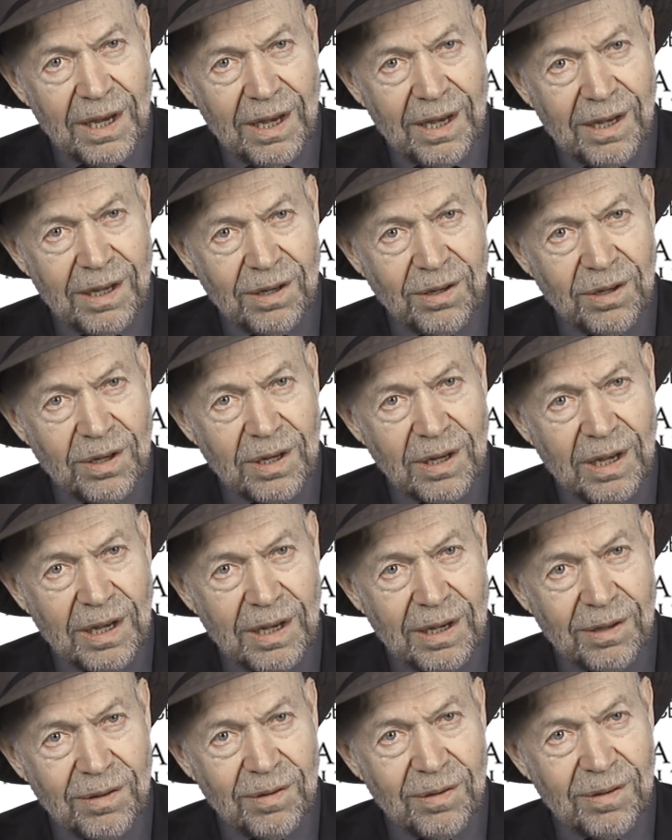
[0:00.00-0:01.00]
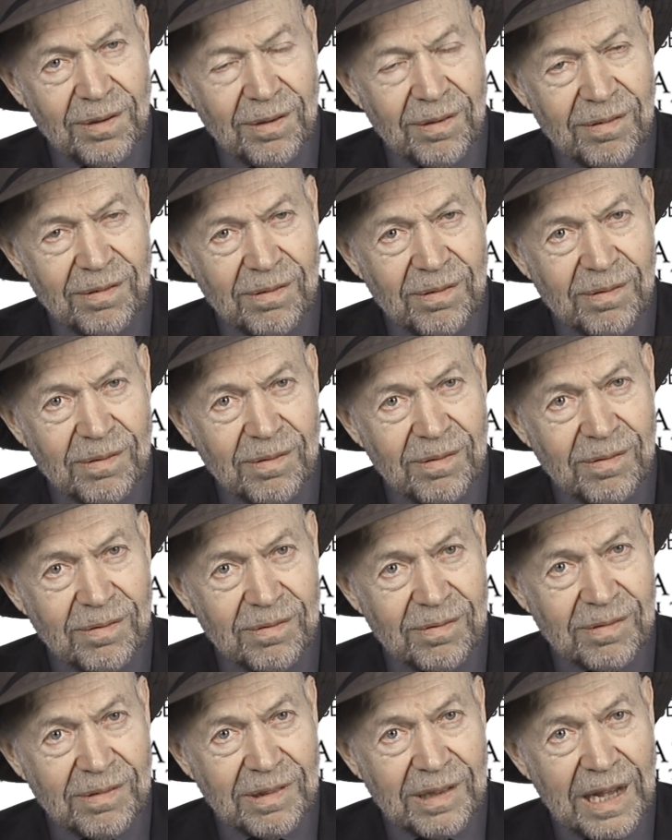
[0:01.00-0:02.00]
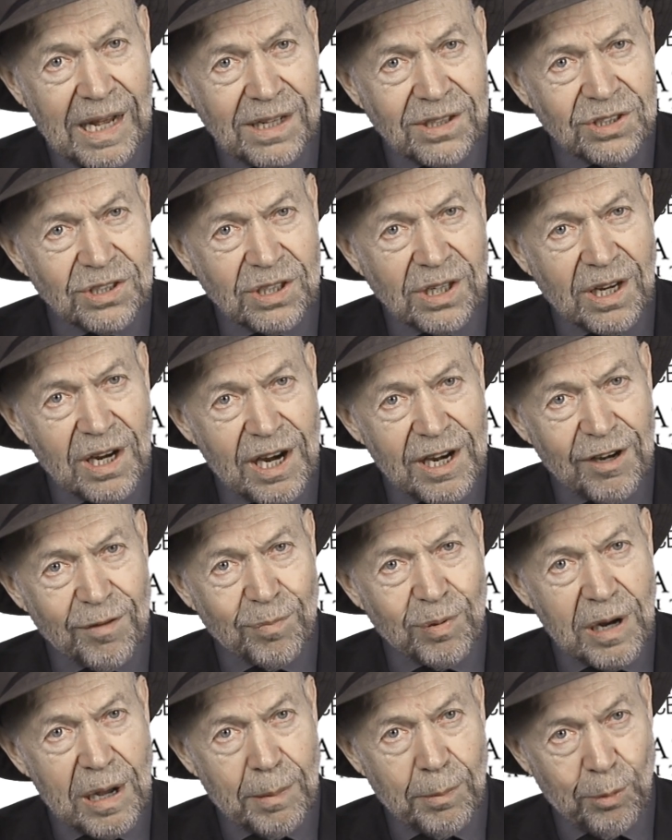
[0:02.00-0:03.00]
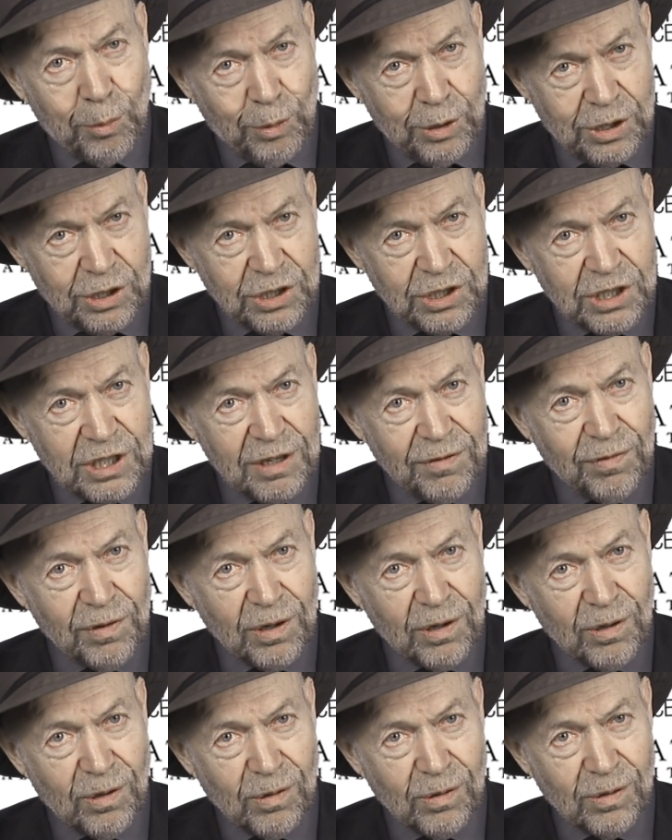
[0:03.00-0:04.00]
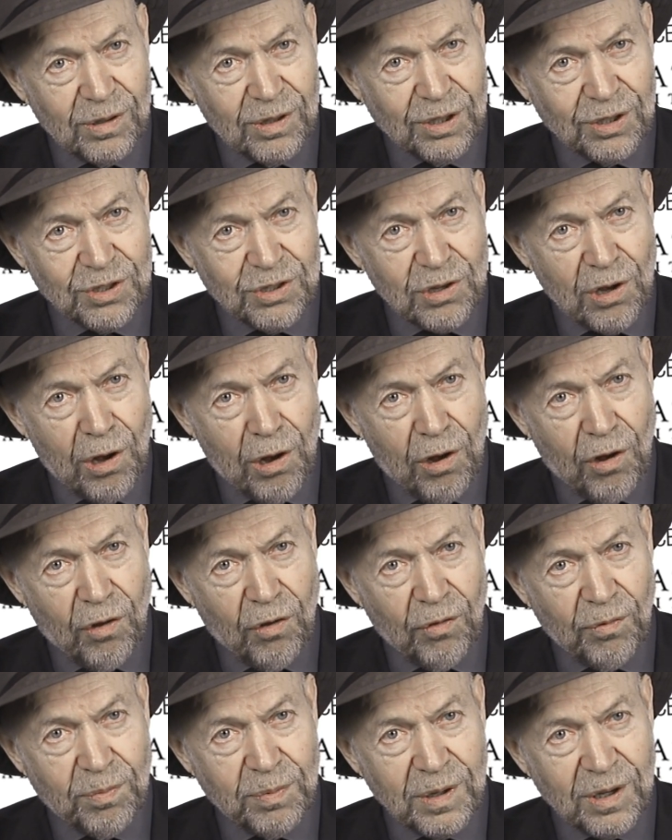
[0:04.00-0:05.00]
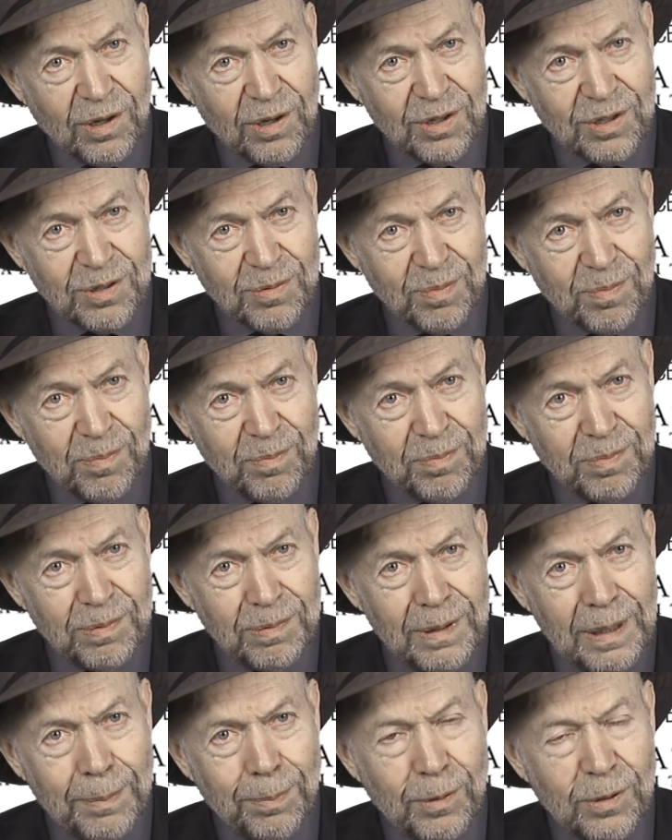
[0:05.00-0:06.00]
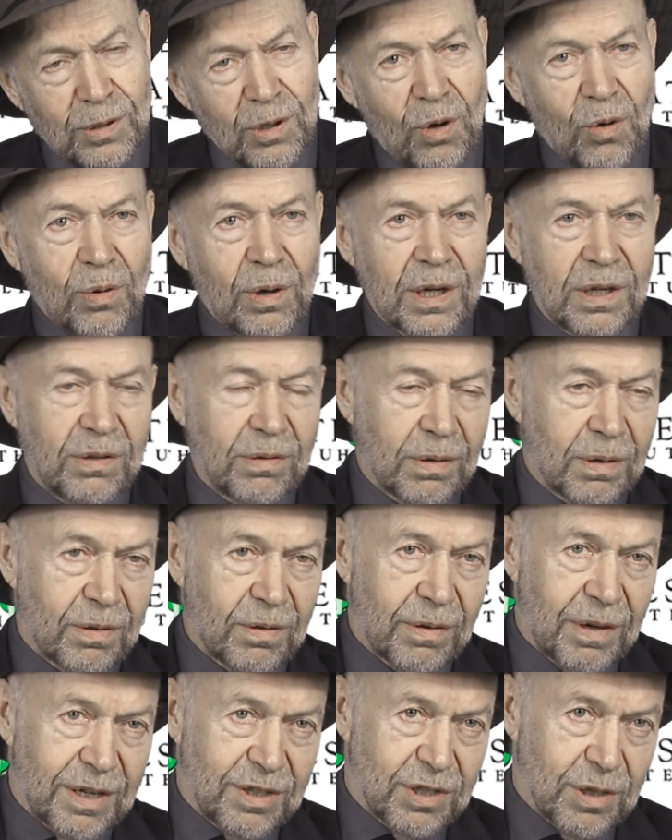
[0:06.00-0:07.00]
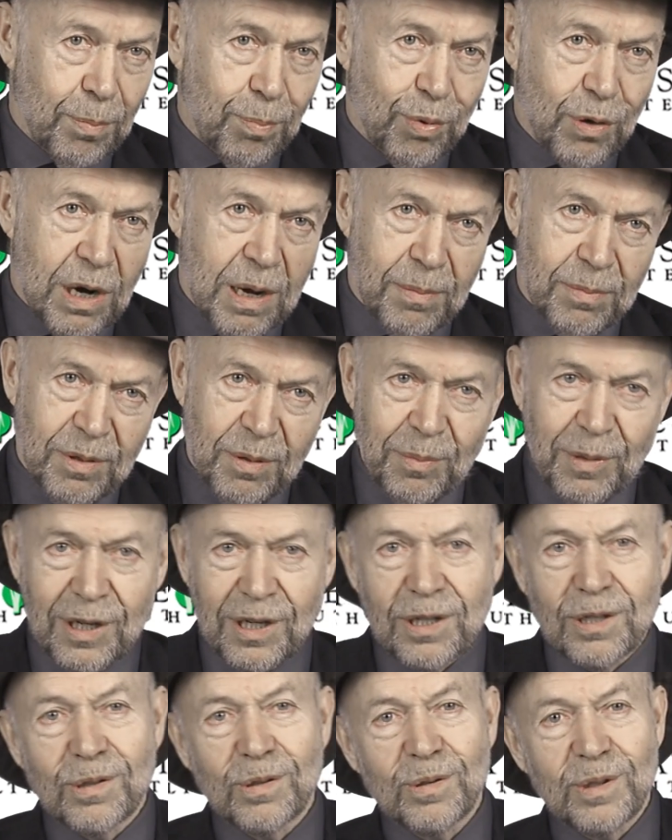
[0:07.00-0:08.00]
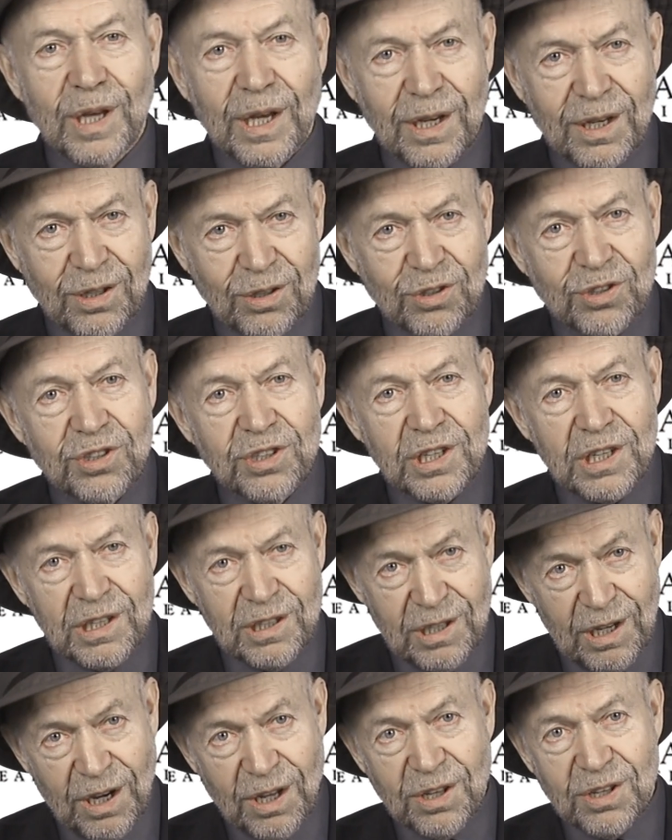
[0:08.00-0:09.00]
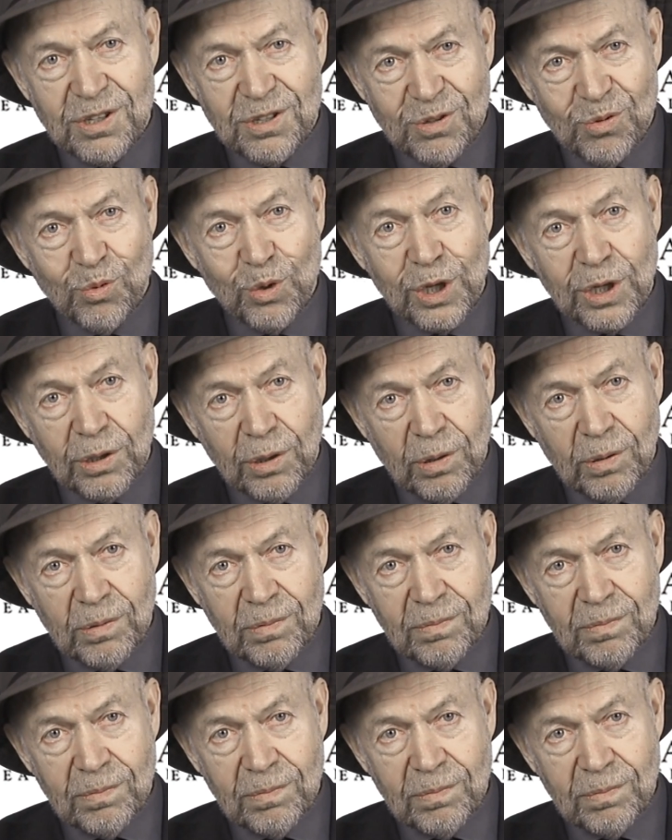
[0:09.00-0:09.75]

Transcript: And uh, that's the kind of problem which is difficult to solve because people don't want to address a problem until they can see that it's real.